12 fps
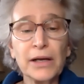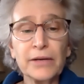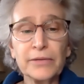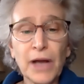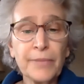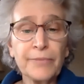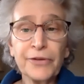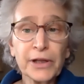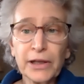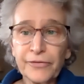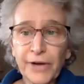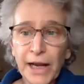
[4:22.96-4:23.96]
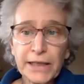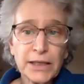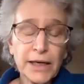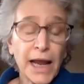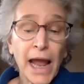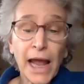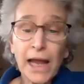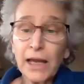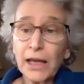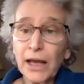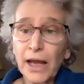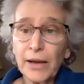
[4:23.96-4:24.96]
I'm feeling fine today
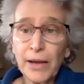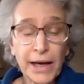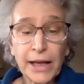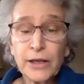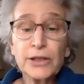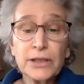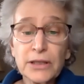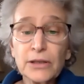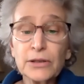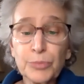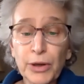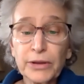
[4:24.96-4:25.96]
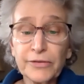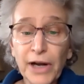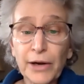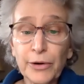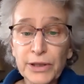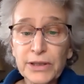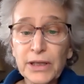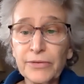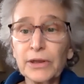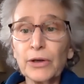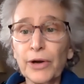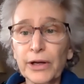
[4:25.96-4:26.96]
and I could still spread the virus even
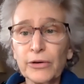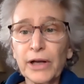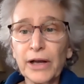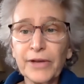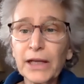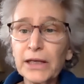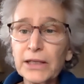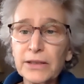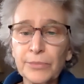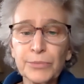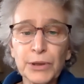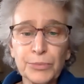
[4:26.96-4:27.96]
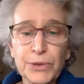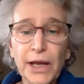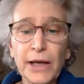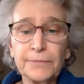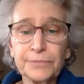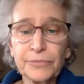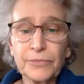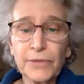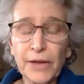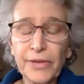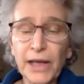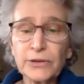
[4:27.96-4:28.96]
though I don't have any symptoms yet.
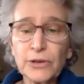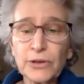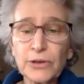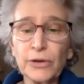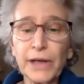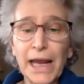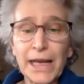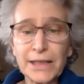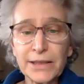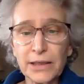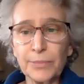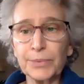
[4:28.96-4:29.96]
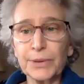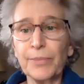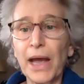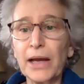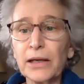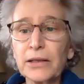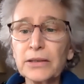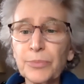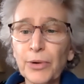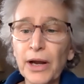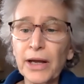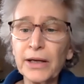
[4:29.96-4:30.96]
And that's called asymptomatic
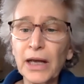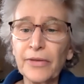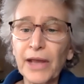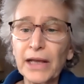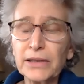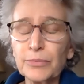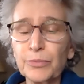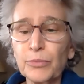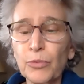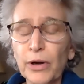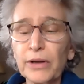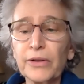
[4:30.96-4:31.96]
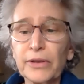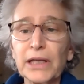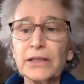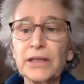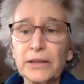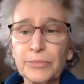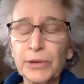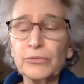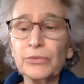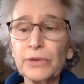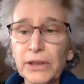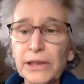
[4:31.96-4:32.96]
spread, and that's one of the things that's been
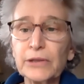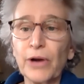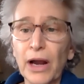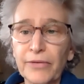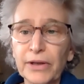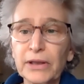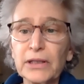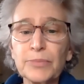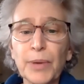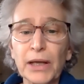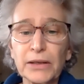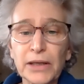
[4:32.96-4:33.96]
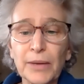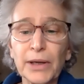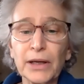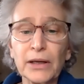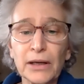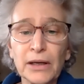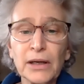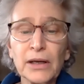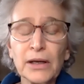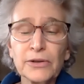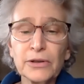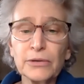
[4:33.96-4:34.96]
really driving this pandemic
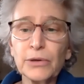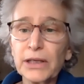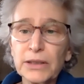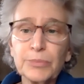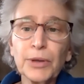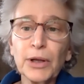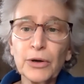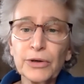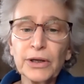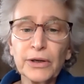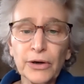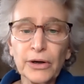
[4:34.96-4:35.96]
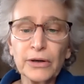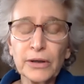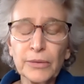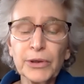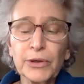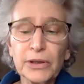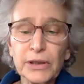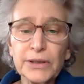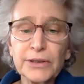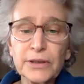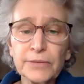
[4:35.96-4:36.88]
to explode in our communities.